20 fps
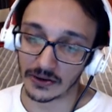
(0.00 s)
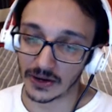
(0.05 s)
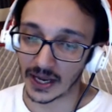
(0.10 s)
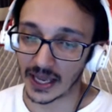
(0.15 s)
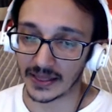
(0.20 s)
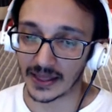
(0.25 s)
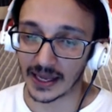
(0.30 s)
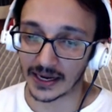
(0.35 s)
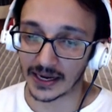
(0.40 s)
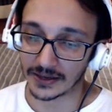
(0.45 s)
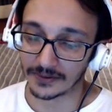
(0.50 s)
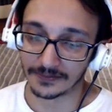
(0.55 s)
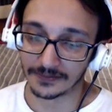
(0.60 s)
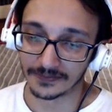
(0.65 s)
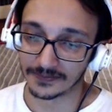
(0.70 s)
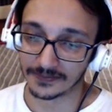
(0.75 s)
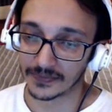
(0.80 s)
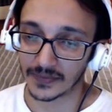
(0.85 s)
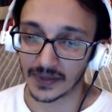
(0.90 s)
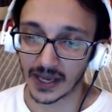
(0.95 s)
I really don't get
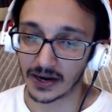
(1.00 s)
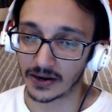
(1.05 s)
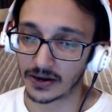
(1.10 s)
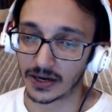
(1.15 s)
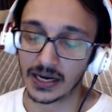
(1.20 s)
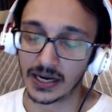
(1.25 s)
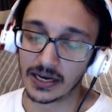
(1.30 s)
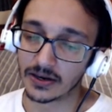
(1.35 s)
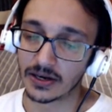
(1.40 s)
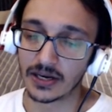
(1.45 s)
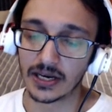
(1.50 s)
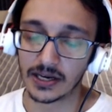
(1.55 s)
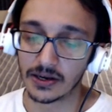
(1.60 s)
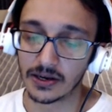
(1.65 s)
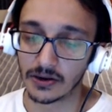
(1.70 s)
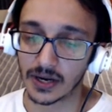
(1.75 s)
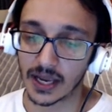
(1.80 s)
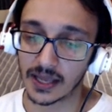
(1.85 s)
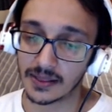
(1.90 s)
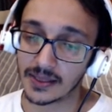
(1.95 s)
that. I really,
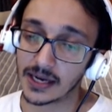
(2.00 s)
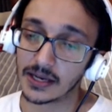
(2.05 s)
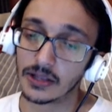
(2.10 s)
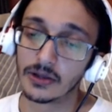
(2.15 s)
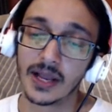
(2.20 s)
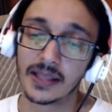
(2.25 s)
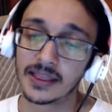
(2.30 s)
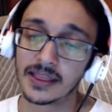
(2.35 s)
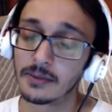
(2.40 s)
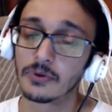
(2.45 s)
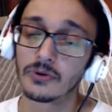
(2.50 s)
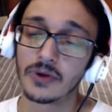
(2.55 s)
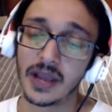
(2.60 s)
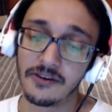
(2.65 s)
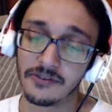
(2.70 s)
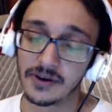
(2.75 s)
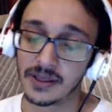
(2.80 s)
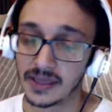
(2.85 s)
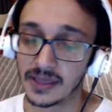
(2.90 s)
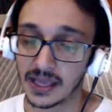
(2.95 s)
really don't I, get that. You let
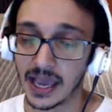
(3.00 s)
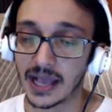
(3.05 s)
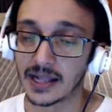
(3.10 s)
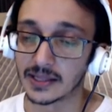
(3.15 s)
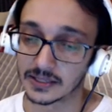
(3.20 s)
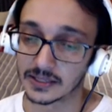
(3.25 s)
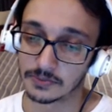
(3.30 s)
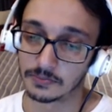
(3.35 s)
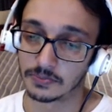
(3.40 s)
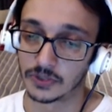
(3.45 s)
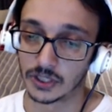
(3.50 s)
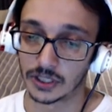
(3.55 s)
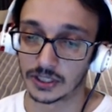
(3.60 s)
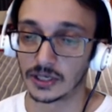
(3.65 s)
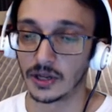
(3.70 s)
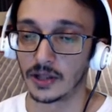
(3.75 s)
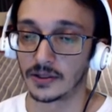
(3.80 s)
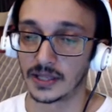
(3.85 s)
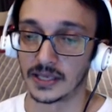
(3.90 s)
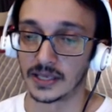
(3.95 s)
them do everything else,
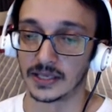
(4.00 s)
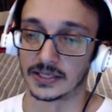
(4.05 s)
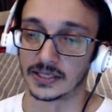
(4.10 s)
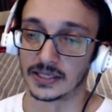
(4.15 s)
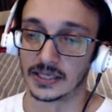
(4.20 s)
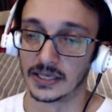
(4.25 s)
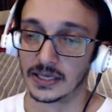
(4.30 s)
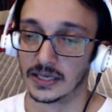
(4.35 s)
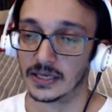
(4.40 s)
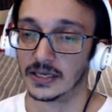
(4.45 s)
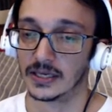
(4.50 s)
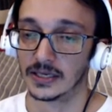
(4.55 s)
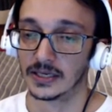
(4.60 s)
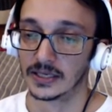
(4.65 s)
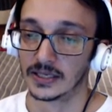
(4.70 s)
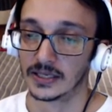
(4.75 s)
just not this.